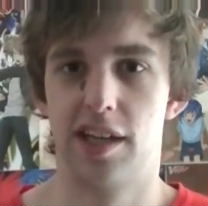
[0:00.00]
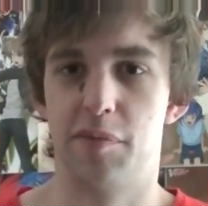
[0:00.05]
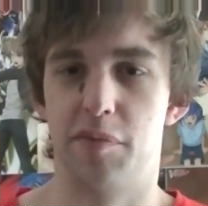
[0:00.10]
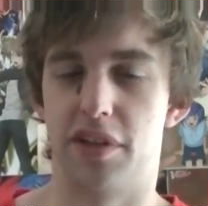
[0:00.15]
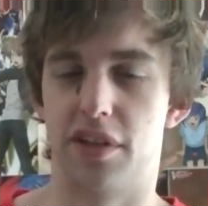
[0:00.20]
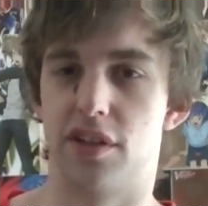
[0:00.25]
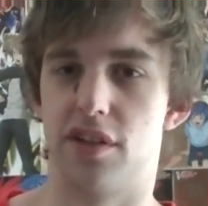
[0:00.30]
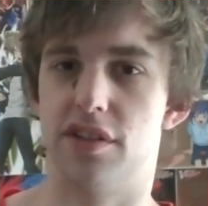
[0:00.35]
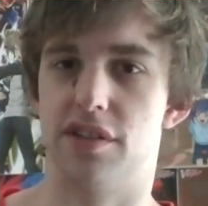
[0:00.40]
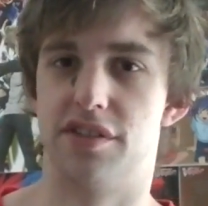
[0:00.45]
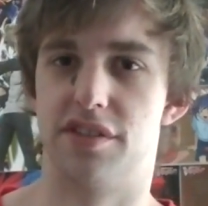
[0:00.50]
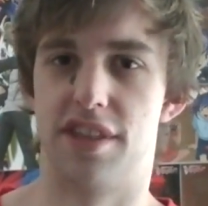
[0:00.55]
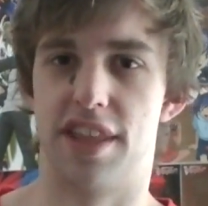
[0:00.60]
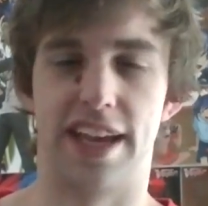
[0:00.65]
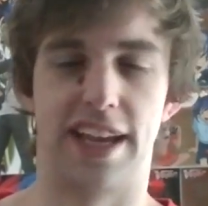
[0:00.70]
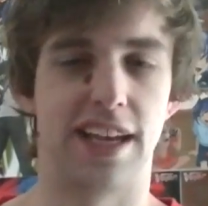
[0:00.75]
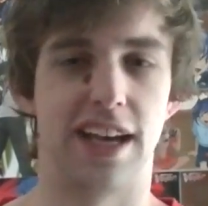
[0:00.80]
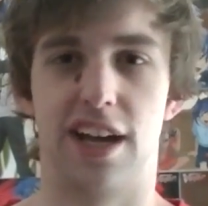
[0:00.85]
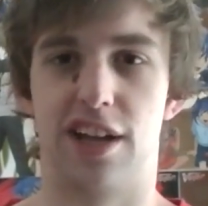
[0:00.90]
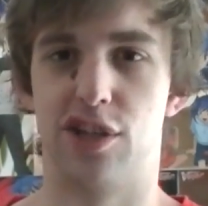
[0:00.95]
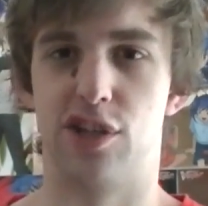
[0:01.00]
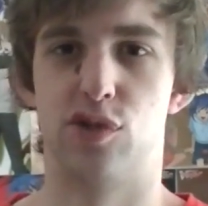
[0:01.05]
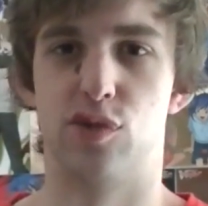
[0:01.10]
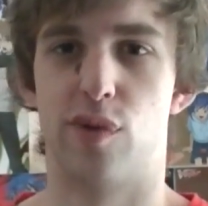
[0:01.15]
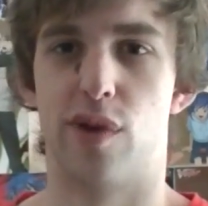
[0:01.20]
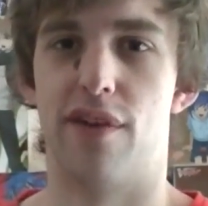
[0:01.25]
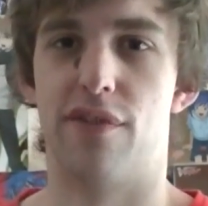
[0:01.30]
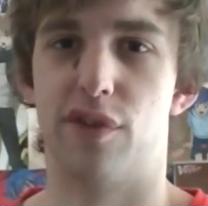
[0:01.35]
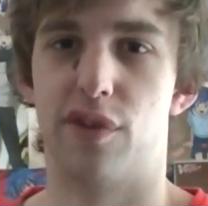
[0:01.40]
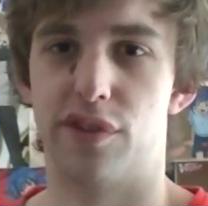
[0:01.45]
because they can't use
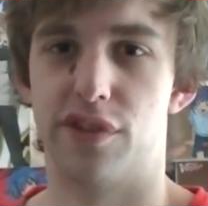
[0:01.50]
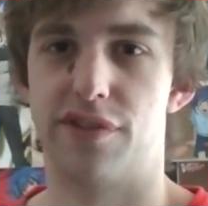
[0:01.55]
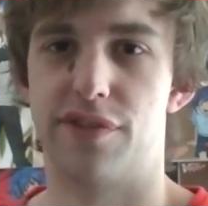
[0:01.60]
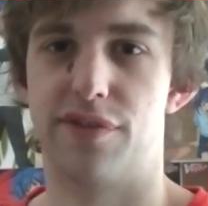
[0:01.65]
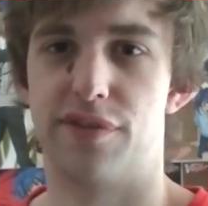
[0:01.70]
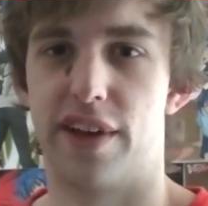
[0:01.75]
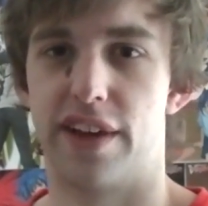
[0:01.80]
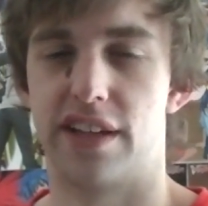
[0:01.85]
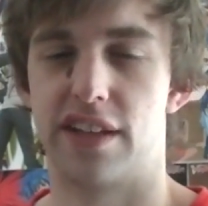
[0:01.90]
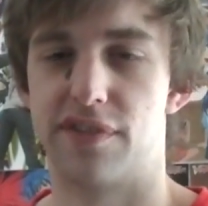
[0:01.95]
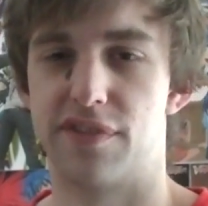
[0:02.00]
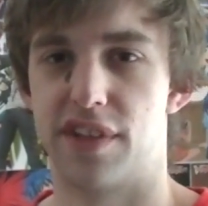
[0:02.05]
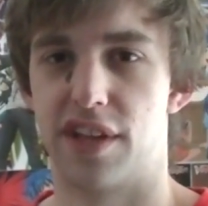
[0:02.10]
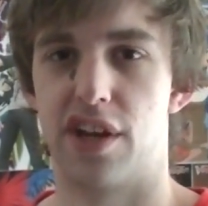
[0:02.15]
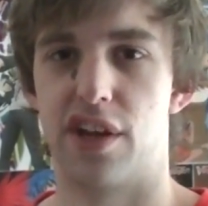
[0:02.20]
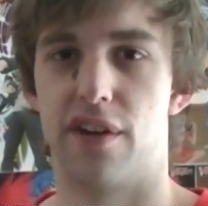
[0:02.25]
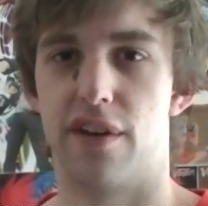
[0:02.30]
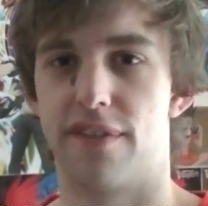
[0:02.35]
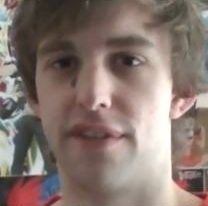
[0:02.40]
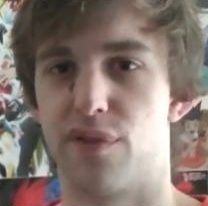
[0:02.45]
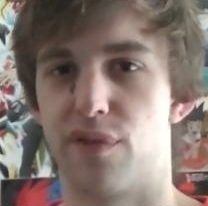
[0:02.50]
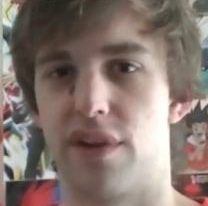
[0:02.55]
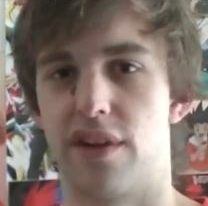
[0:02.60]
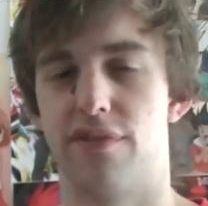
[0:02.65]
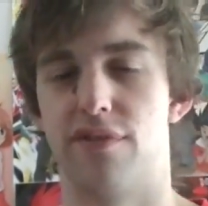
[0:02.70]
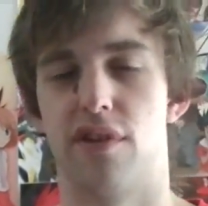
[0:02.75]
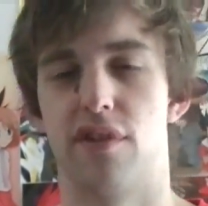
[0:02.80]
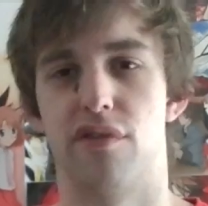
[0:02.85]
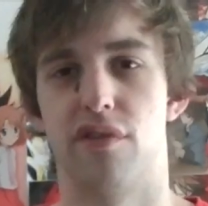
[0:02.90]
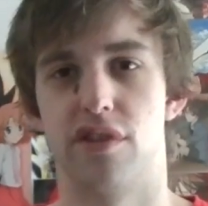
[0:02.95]
Revon's effect if they don't have three
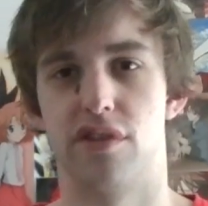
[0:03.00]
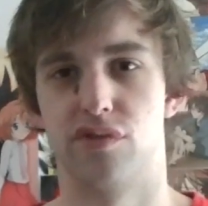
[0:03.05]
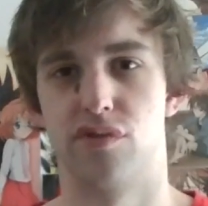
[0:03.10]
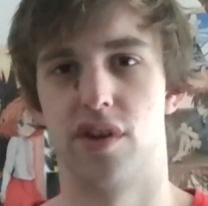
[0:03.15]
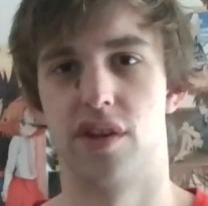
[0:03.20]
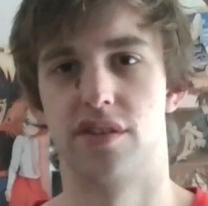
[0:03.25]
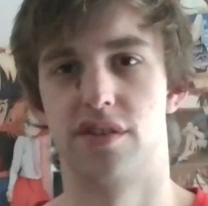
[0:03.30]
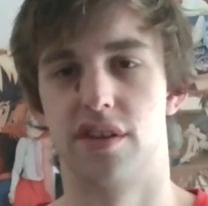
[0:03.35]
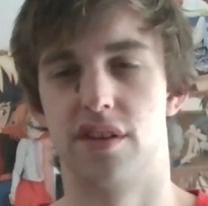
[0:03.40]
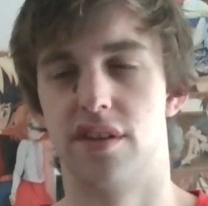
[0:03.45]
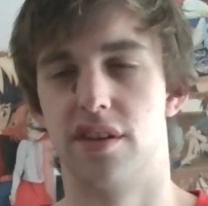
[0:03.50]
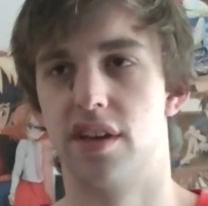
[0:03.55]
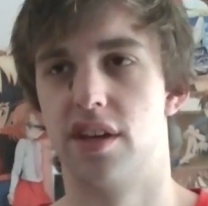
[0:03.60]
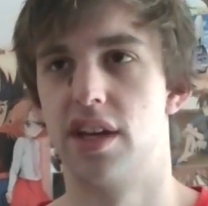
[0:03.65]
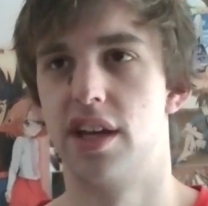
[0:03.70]
front rows rested.